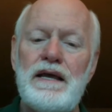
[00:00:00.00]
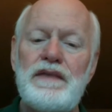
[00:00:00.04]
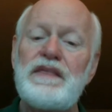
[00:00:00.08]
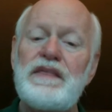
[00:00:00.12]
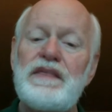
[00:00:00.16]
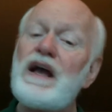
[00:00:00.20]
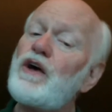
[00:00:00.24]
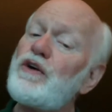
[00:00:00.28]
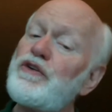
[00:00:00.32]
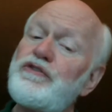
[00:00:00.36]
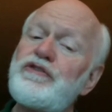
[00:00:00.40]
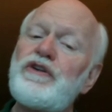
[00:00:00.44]

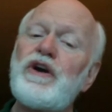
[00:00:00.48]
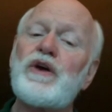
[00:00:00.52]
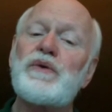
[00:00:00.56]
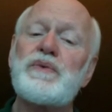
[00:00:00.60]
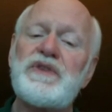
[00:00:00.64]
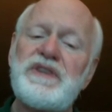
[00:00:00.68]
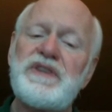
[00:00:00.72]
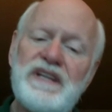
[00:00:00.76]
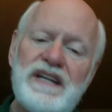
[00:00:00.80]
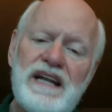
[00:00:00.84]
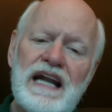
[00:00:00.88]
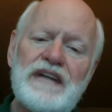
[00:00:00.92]
They all
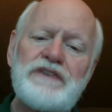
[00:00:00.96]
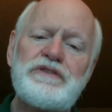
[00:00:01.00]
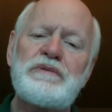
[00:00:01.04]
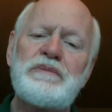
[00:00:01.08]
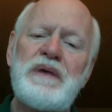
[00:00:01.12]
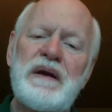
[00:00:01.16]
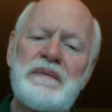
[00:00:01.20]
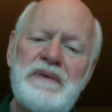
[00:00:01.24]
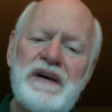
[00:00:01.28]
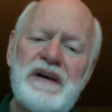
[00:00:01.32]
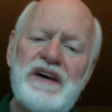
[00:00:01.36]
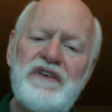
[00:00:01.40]
start with, did I
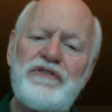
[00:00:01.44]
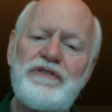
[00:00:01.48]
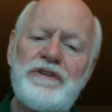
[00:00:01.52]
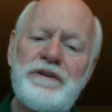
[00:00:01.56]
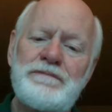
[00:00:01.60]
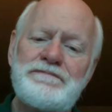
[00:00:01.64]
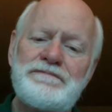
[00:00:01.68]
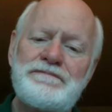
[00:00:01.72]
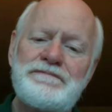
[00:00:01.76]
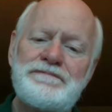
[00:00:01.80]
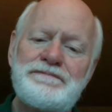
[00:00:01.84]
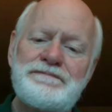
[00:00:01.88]
do my best?
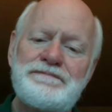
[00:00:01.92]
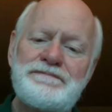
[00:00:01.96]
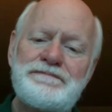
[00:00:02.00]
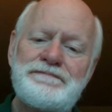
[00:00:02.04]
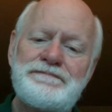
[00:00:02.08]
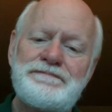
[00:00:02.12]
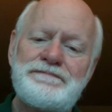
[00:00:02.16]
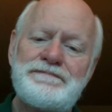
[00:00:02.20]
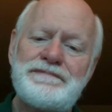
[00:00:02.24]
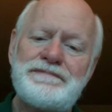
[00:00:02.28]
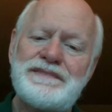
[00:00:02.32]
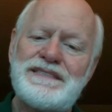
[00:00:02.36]

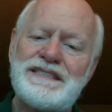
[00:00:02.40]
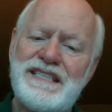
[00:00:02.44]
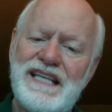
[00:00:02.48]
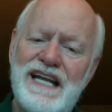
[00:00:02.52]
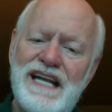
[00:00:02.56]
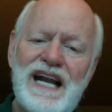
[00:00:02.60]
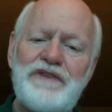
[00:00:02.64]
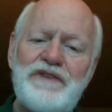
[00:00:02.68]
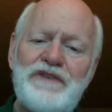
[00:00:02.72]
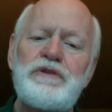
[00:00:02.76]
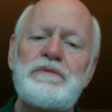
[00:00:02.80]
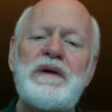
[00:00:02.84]

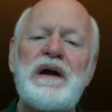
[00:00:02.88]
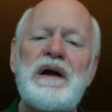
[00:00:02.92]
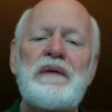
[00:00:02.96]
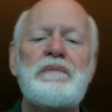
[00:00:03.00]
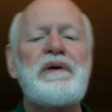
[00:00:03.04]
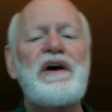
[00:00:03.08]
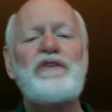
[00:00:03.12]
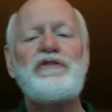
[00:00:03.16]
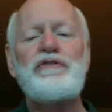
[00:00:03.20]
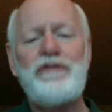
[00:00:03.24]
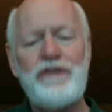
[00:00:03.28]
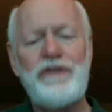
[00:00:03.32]
Did I do
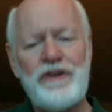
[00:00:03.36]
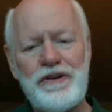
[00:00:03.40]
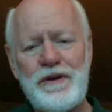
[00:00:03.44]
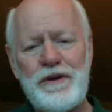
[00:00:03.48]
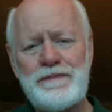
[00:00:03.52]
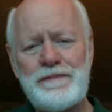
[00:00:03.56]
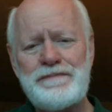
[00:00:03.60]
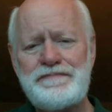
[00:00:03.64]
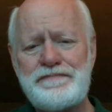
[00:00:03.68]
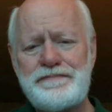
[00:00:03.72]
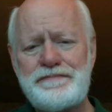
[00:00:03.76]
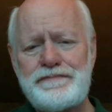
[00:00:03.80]
my best
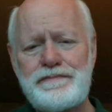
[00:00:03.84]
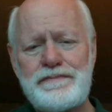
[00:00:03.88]
too?